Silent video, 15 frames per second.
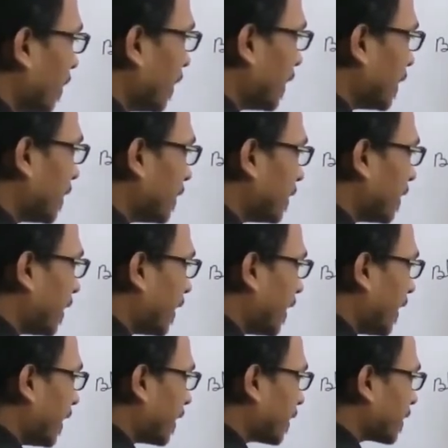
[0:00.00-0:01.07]
integer
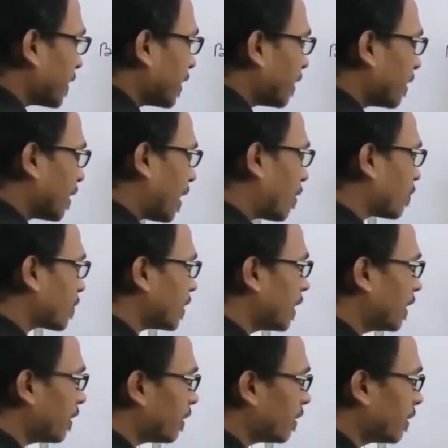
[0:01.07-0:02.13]
x
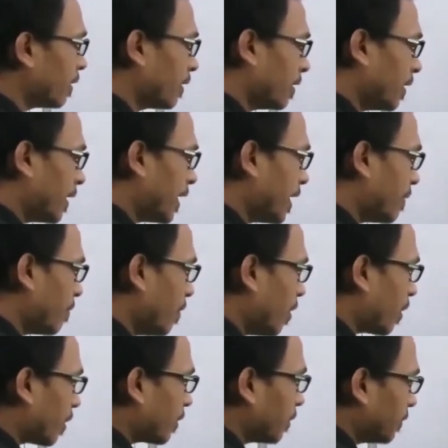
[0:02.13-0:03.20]
outside any
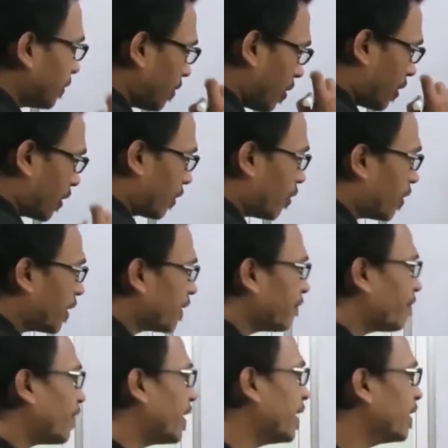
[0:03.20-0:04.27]
block or not
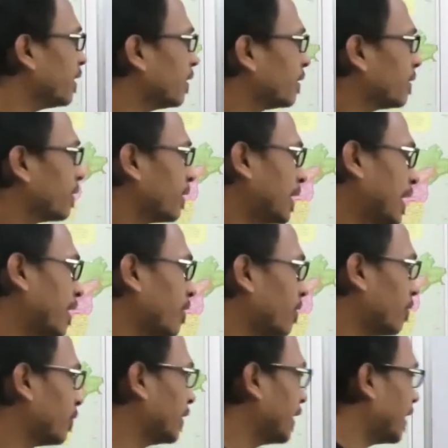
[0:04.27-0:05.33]
defined
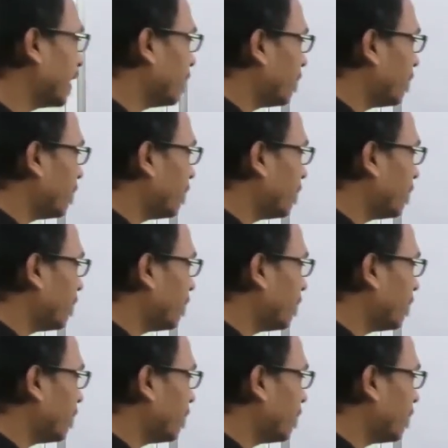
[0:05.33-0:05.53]
within any